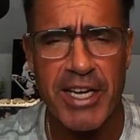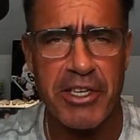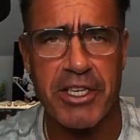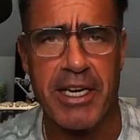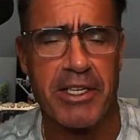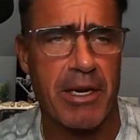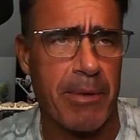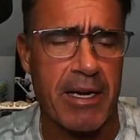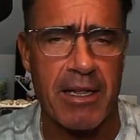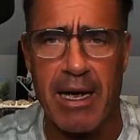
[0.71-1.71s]
to see some of the
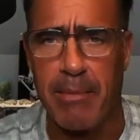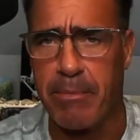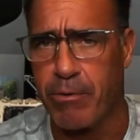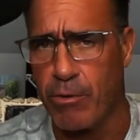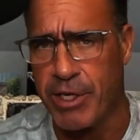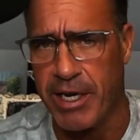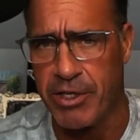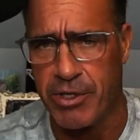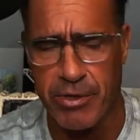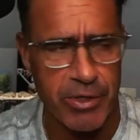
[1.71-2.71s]
climate
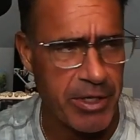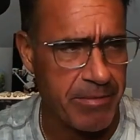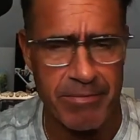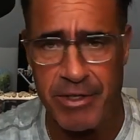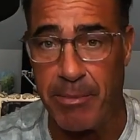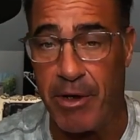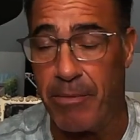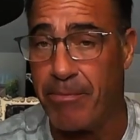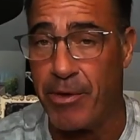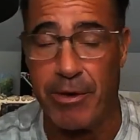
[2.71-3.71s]
protesters and some
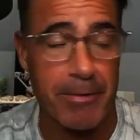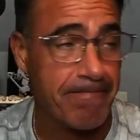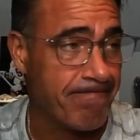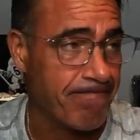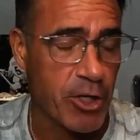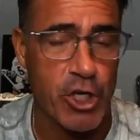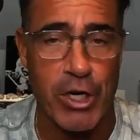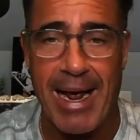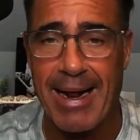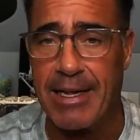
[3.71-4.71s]
of their
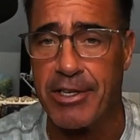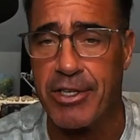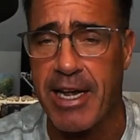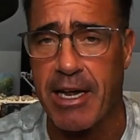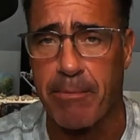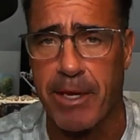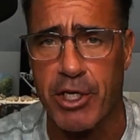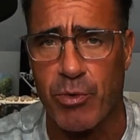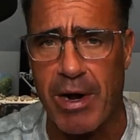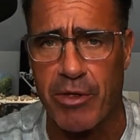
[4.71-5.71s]
shenanigans taking place
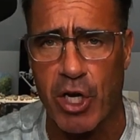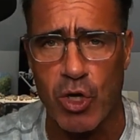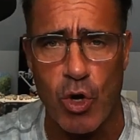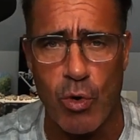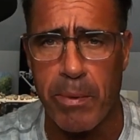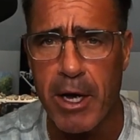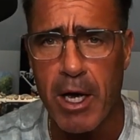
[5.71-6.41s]
around the globe.